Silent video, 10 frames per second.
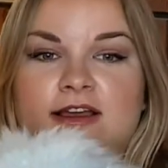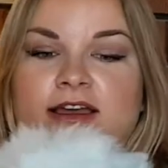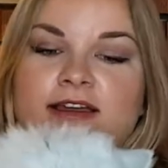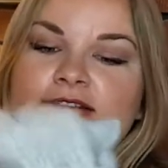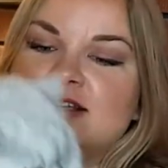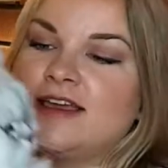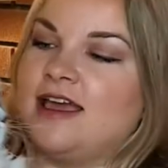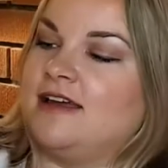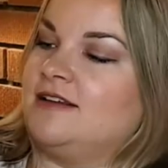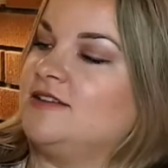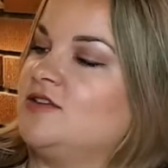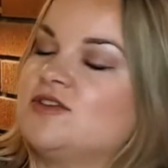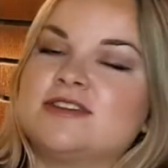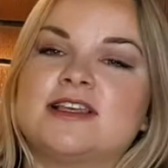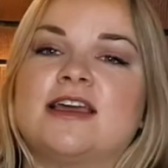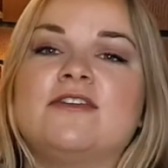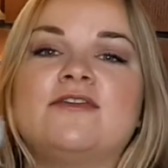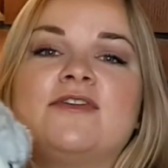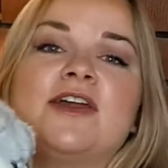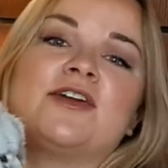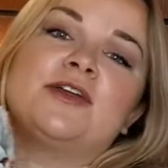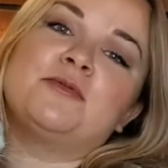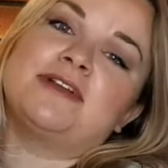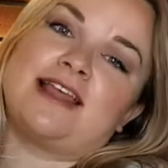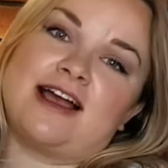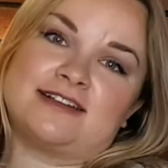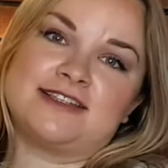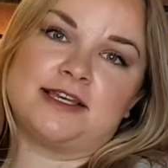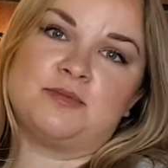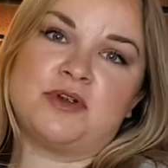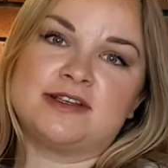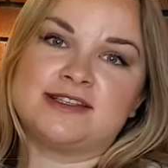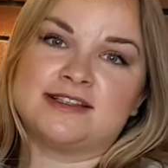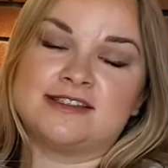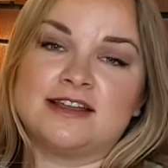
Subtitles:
And a cat is just like a very relaxing presence,